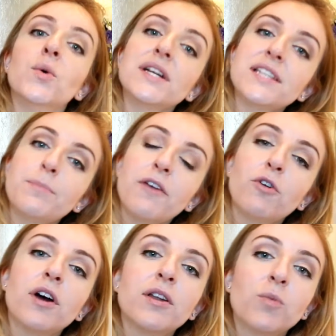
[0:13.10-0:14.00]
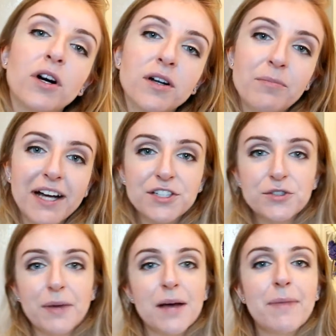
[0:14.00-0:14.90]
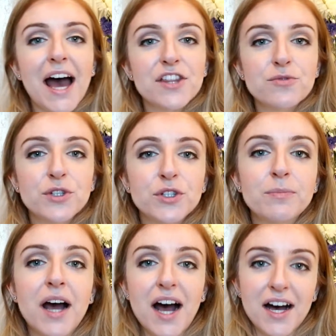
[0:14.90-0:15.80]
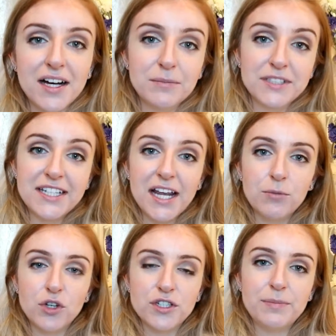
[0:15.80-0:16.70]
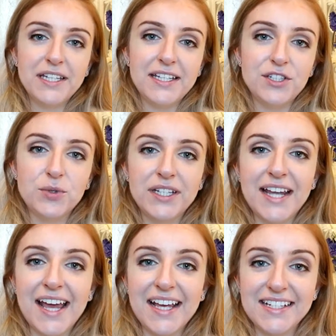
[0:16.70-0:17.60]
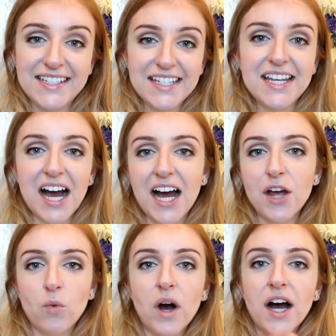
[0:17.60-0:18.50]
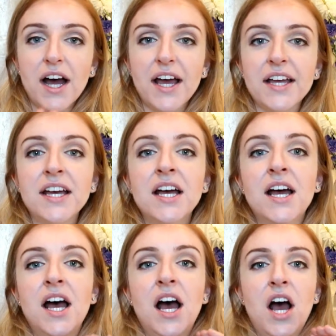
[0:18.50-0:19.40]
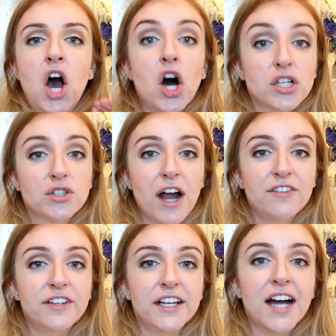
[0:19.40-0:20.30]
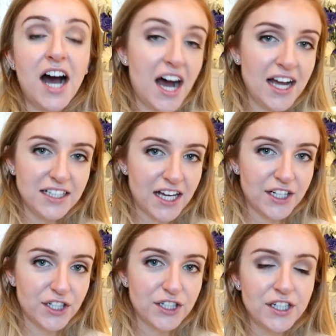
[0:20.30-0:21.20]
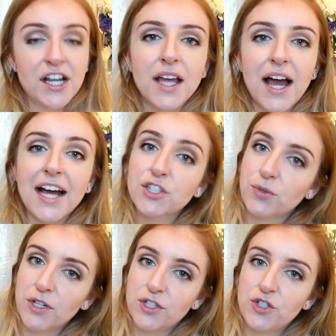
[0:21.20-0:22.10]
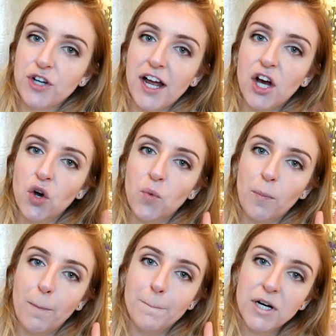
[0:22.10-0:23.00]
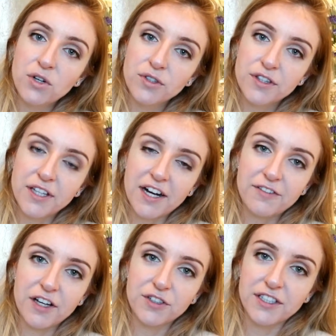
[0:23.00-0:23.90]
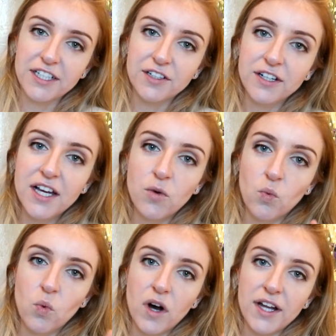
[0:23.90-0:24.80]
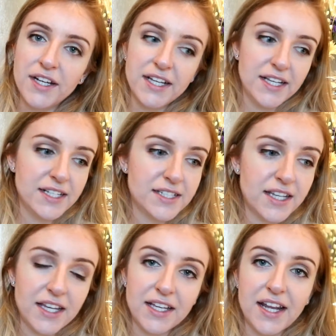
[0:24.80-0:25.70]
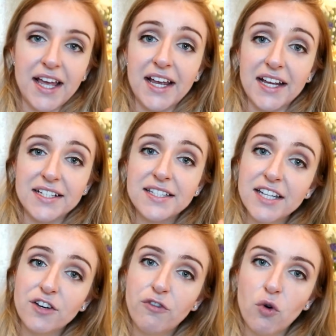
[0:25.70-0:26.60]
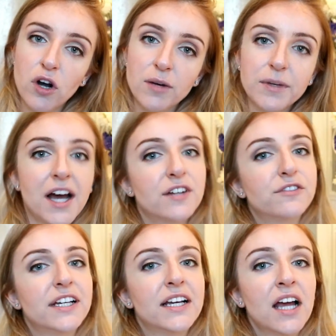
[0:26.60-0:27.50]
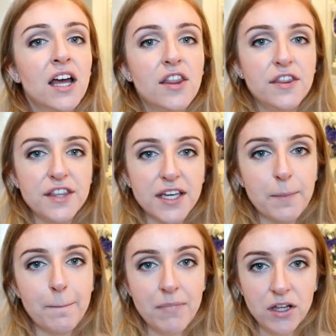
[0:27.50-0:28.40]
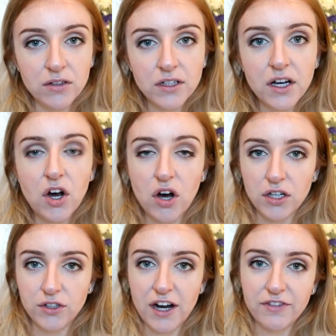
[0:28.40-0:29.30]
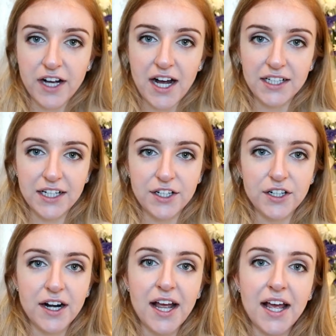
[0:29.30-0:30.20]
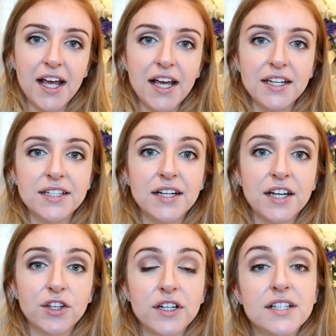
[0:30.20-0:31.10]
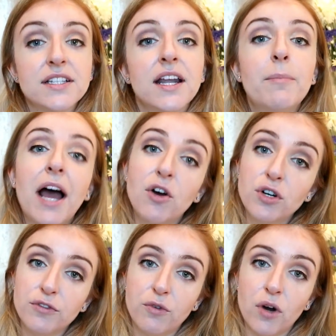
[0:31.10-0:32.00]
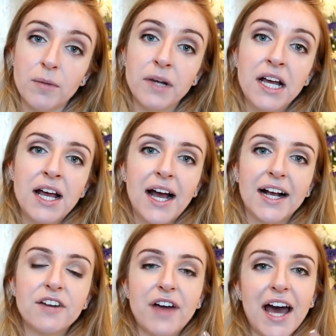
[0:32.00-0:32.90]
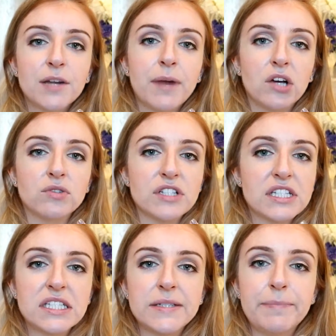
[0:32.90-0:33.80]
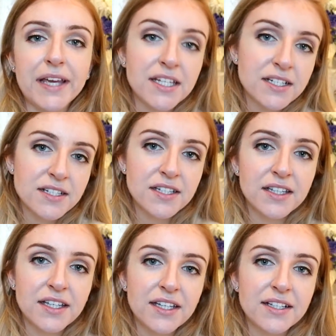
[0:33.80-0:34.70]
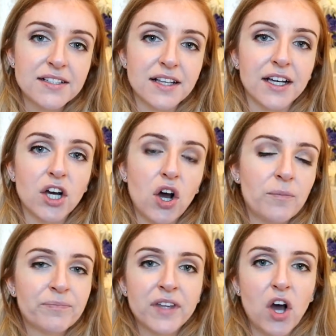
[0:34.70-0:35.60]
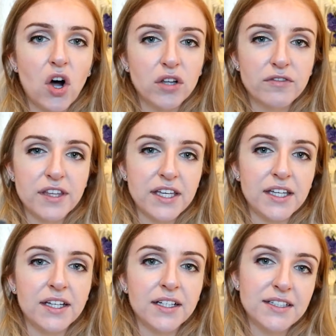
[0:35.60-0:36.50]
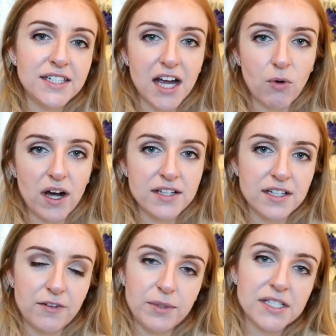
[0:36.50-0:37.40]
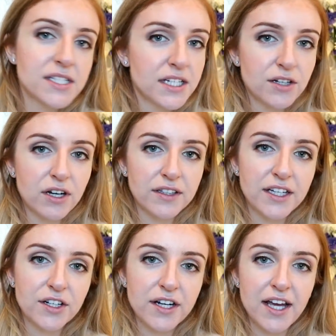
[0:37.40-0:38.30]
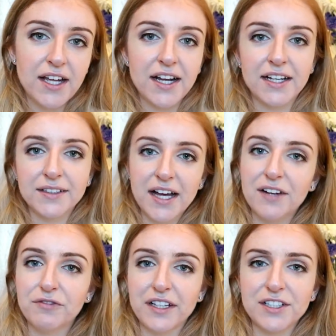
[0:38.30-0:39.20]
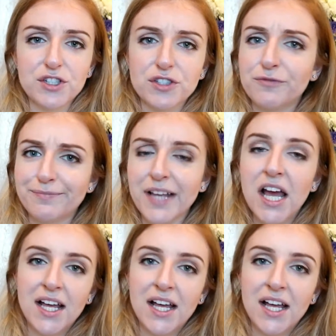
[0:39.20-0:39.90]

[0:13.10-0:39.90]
What's up everyone? Welcome back to my bathroom. Today I'm going to be doing a DIY holographic highlighter. I actually wanted to try out both that I found on the internet. One is in a stick form, kind of like the Milk holographic highlighter, and another is in a powder form. I kind of added my own spin to these, like all of the DIYs that I've been seeing around the internet. I kind of like just